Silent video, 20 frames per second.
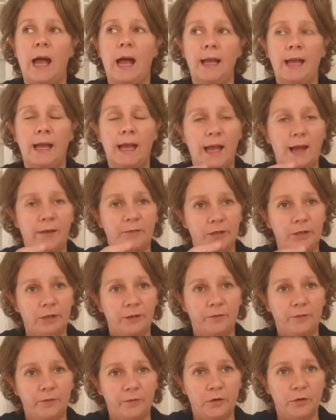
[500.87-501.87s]
and I have
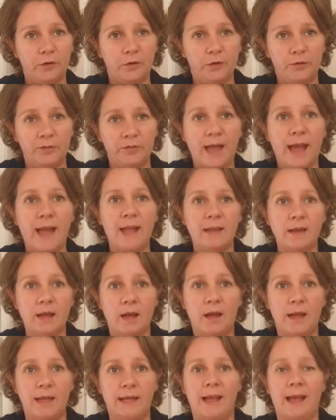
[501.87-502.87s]
enough for that
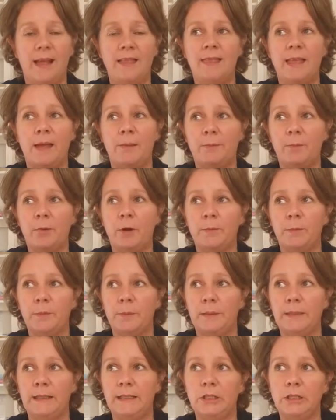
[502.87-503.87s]
night, and then
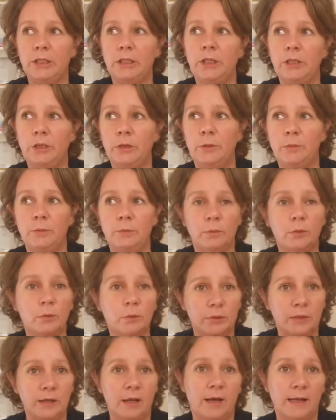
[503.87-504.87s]
probably two
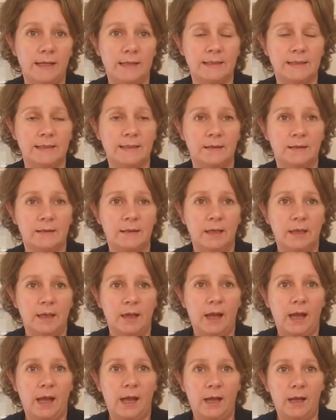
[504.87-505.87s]
more nights
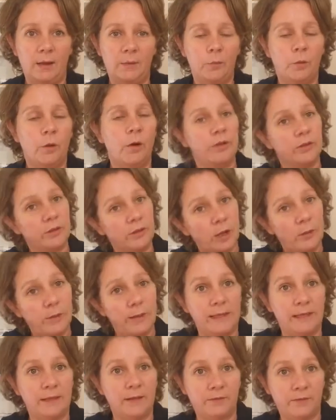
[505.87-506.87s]
uh, worth go
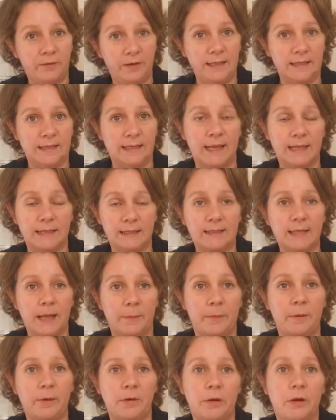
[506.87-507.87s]
in the freezer in
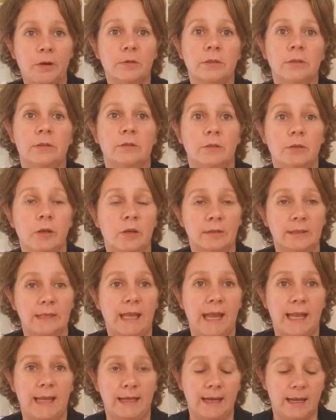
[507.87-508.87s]
separate con
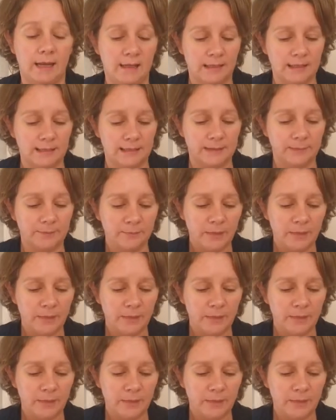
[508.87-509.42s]
containers.